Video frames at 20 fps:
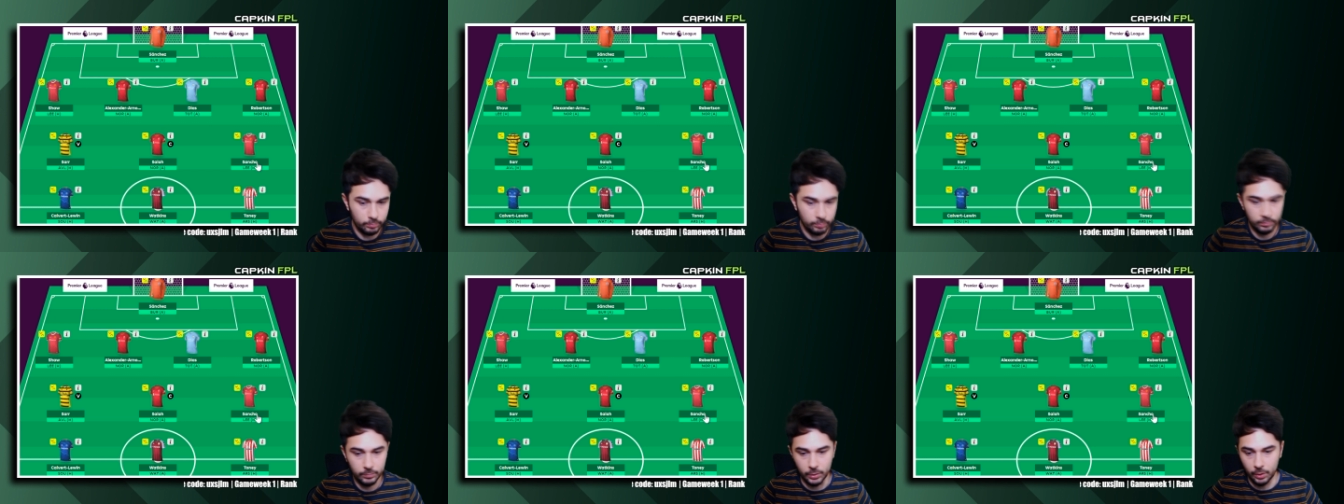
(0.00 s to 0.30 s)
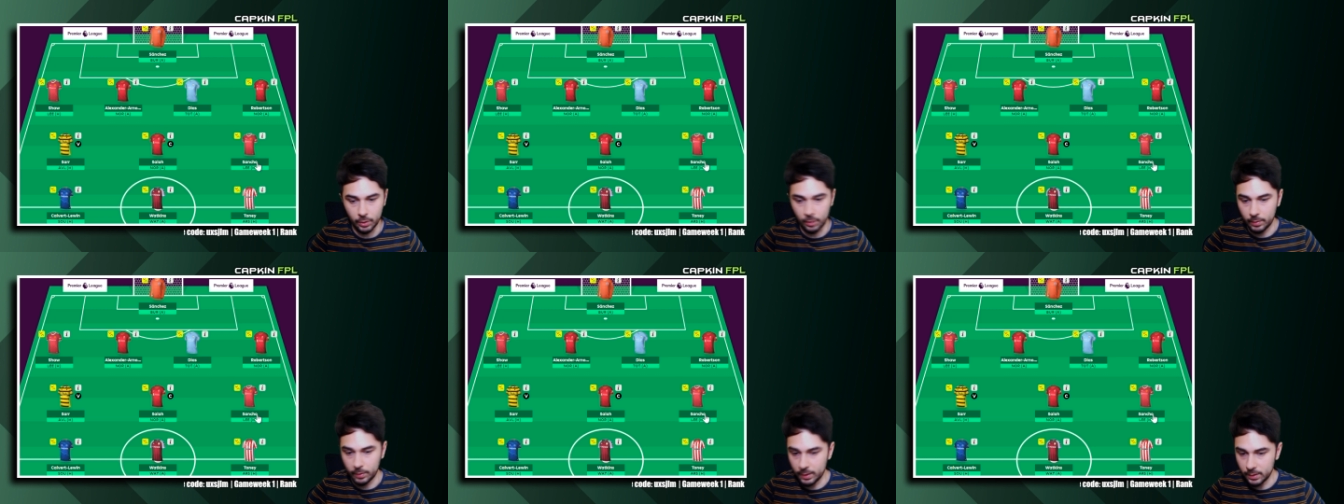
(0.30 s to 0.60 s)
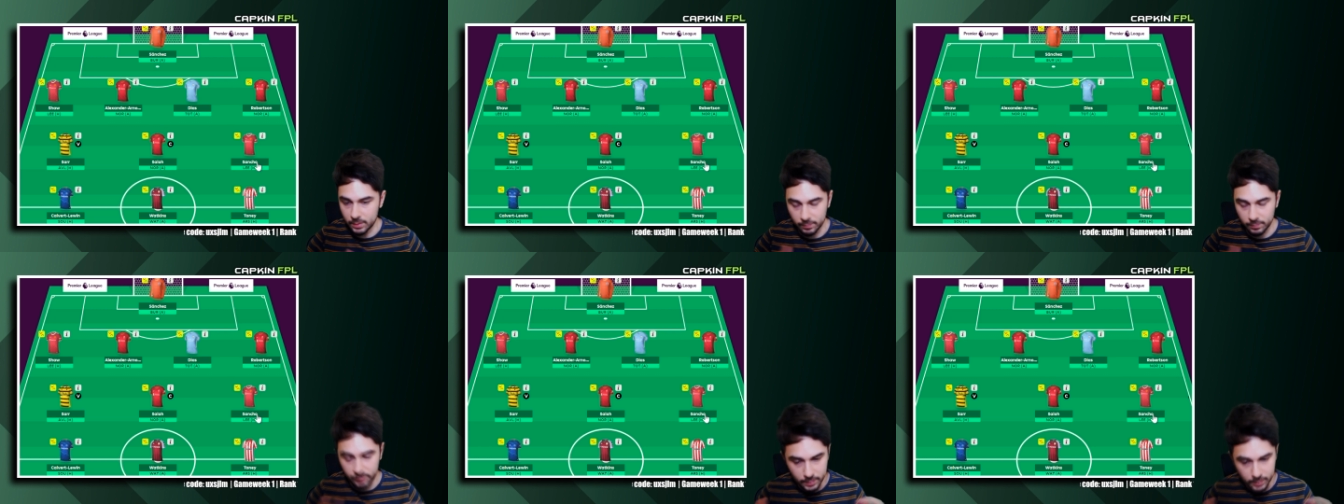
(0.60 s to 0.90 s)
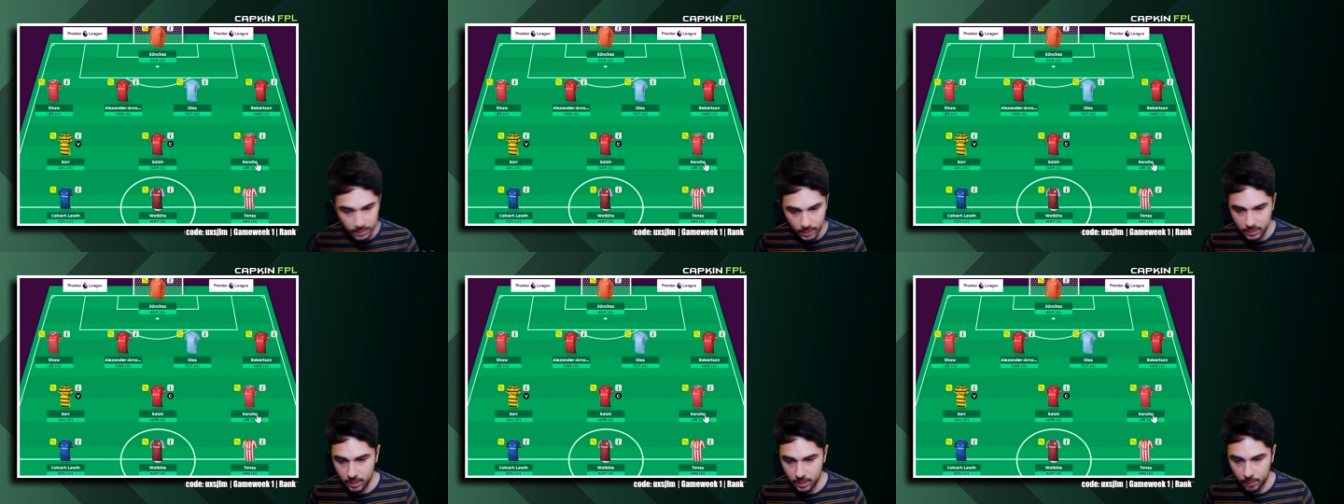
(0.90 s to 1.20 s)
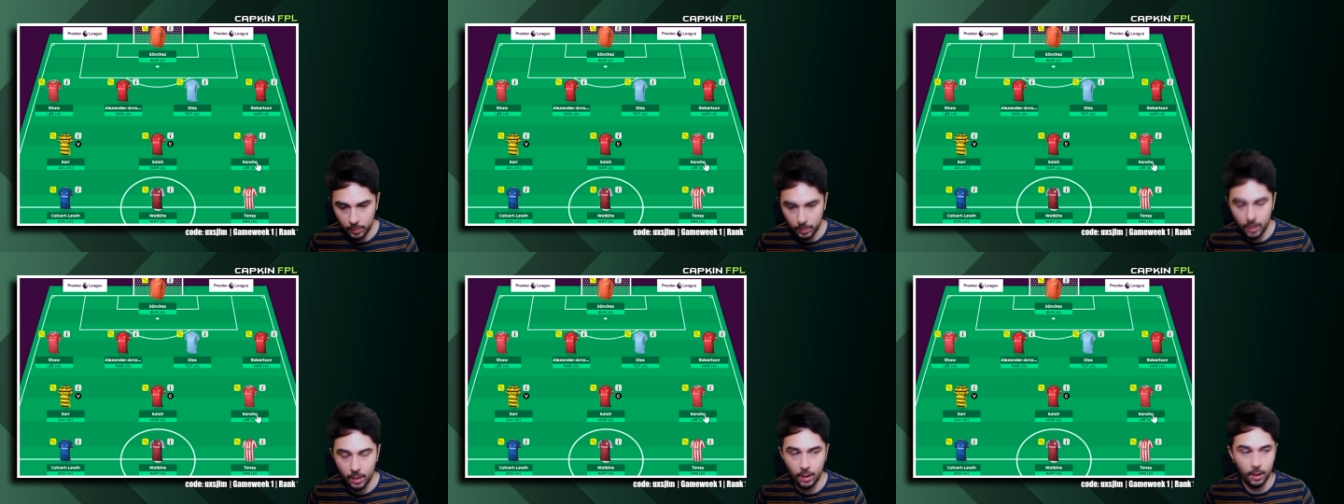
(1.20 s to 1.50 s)
you know, he's a fantastic
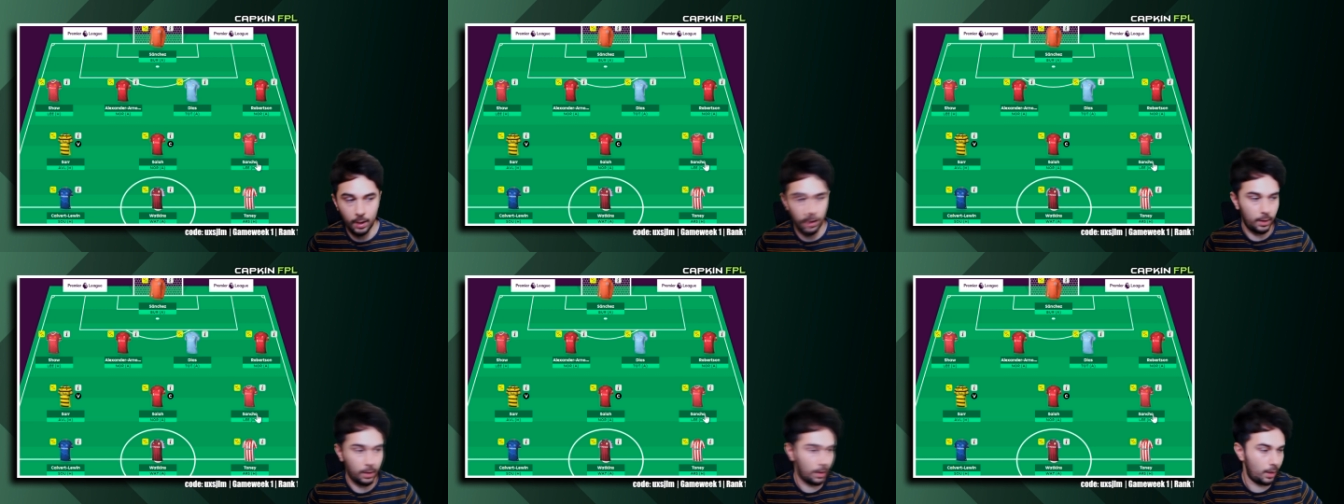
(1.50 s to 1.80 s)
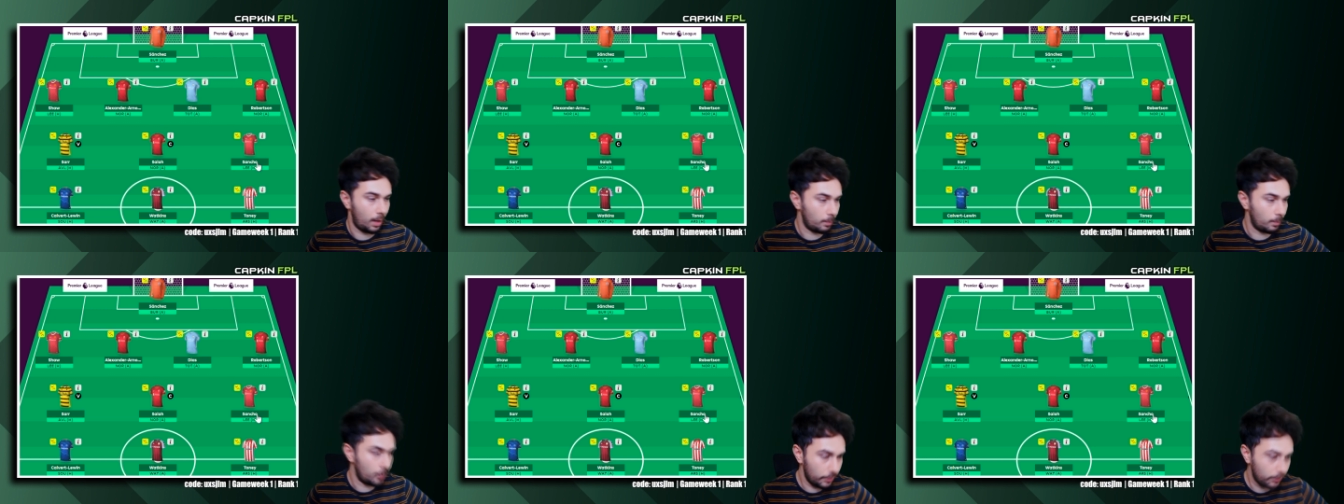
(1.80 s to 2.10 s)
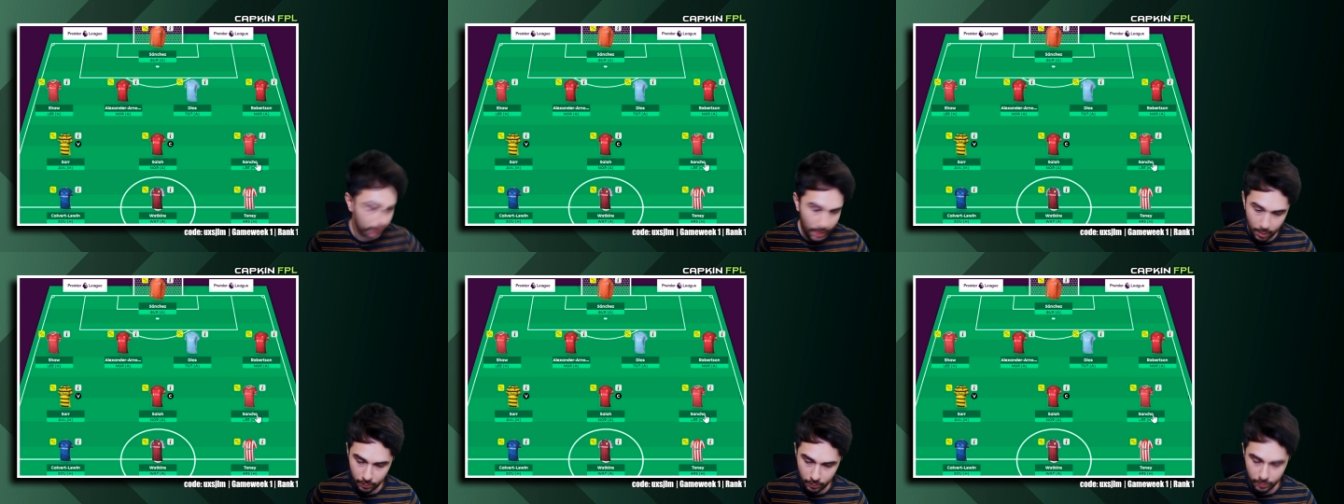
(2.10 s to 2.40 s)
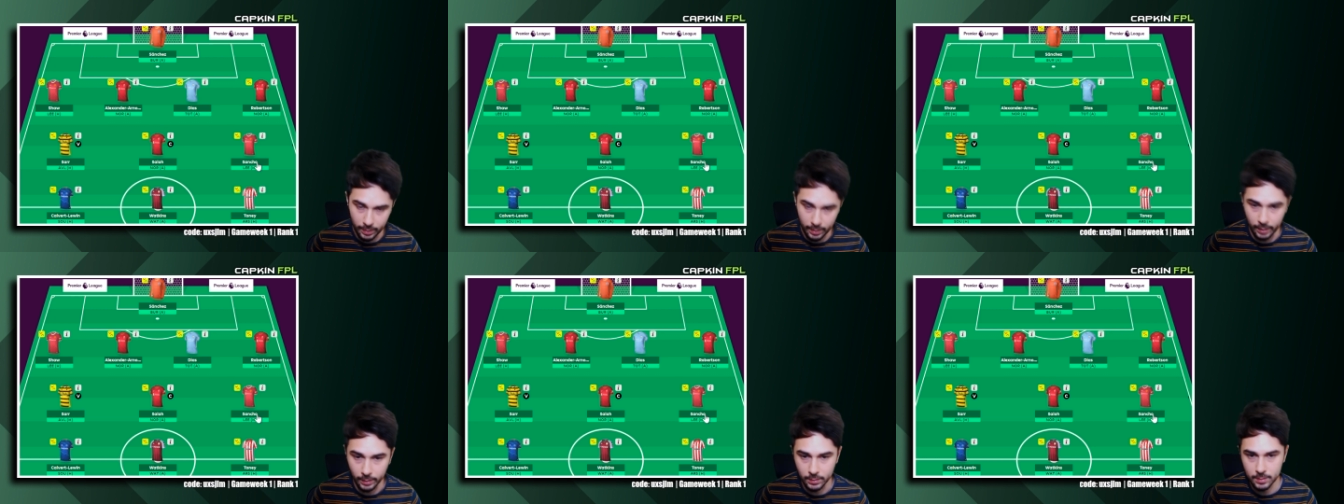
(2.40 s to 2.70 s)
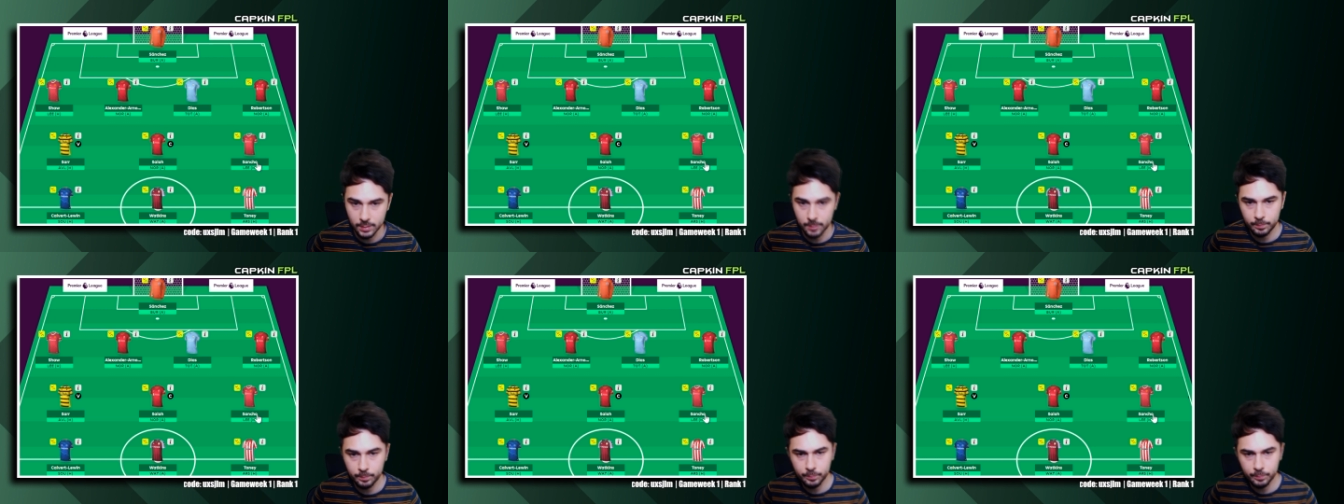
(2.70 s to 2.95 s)
player, and I'm not doubting that.